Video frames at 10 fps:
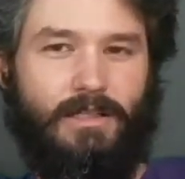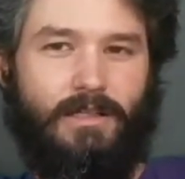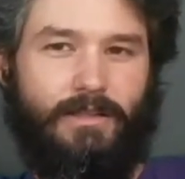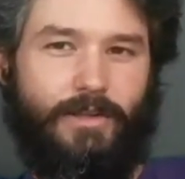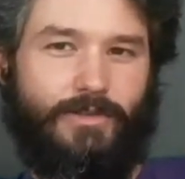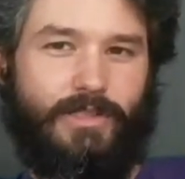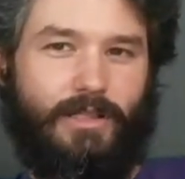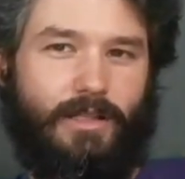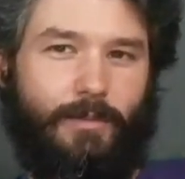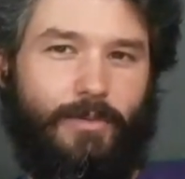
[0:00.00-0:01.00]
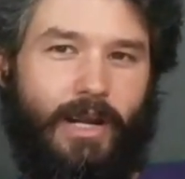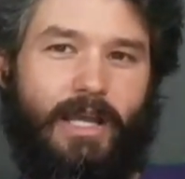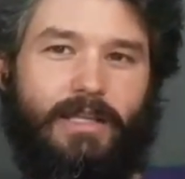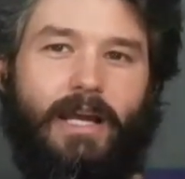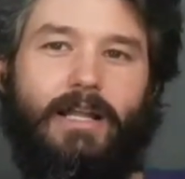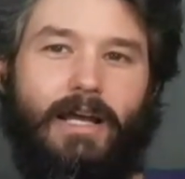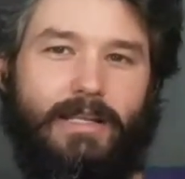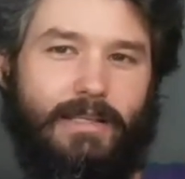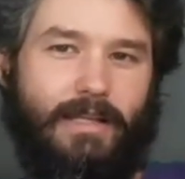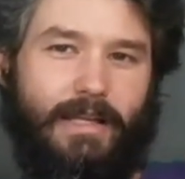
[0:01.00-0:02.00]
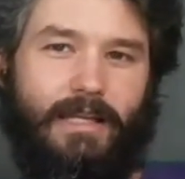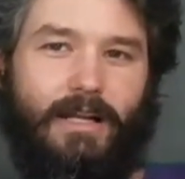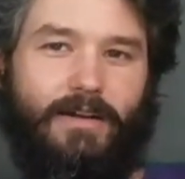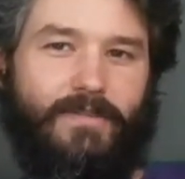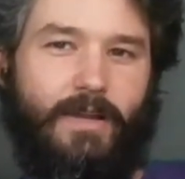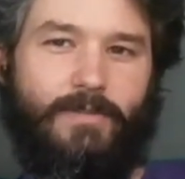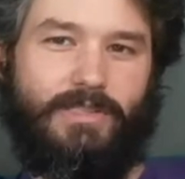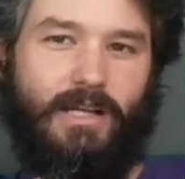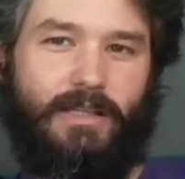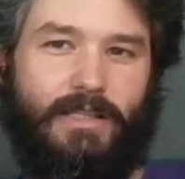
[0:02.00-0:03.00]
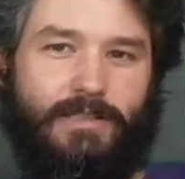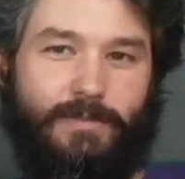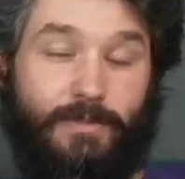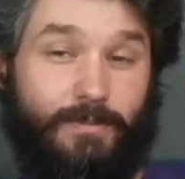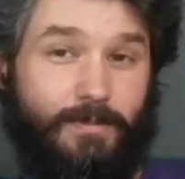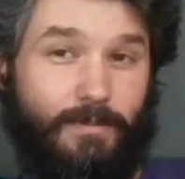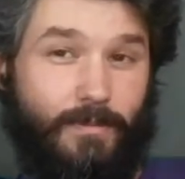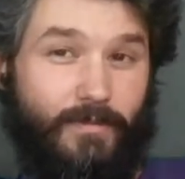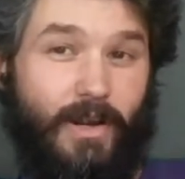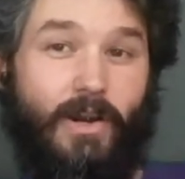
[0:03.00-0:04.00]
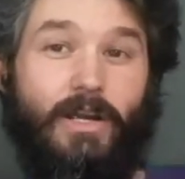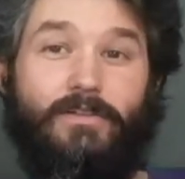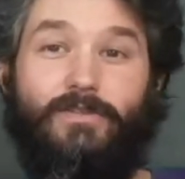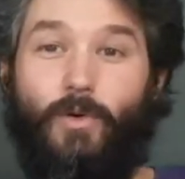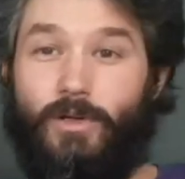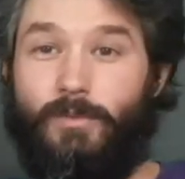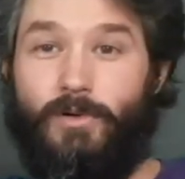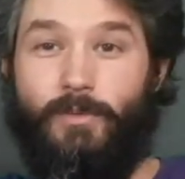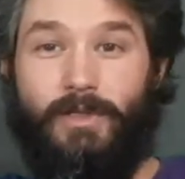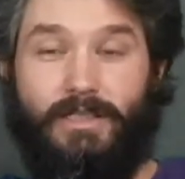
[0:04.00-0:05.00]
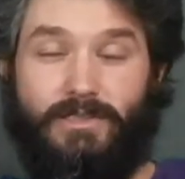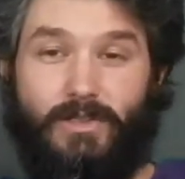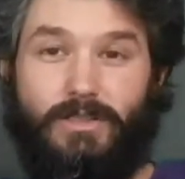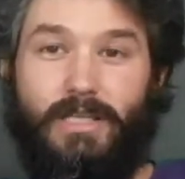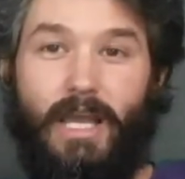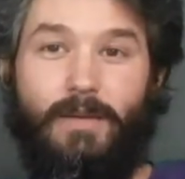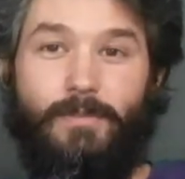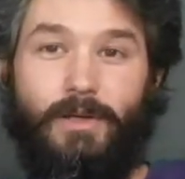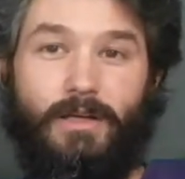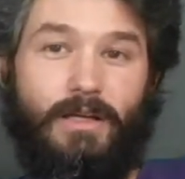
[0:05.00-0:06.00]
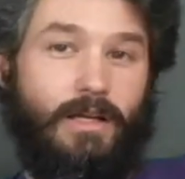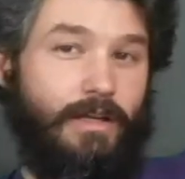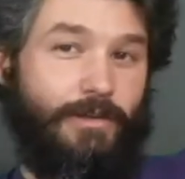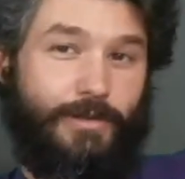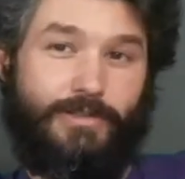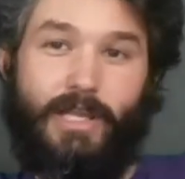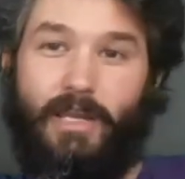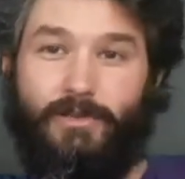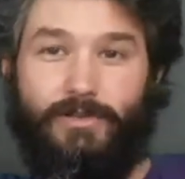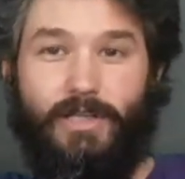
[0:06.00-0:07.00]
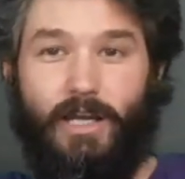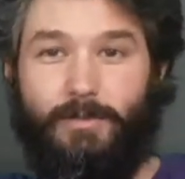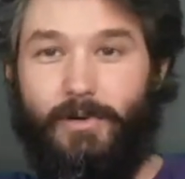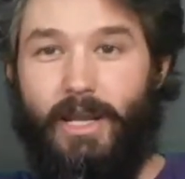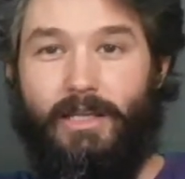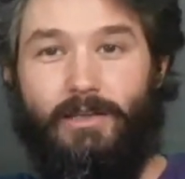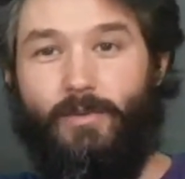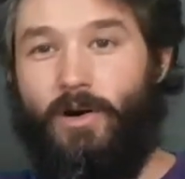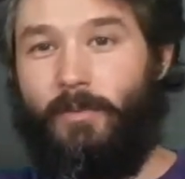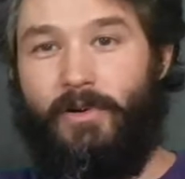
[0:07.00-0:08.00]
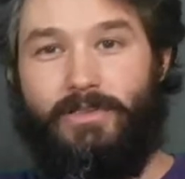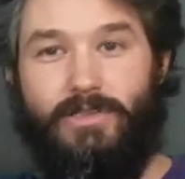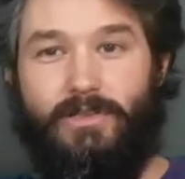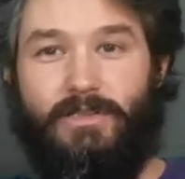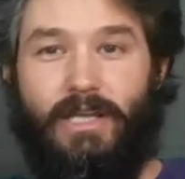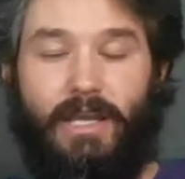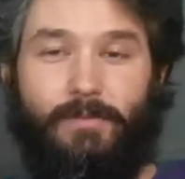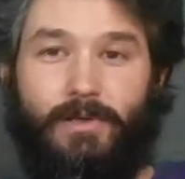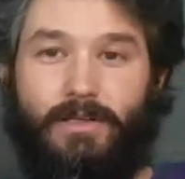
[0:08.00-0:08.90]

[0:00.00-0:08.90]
There's a brand I like that I get off Amazon that's very affordable, but it's good tape. Your standard Duck brand at Walmart's good tape.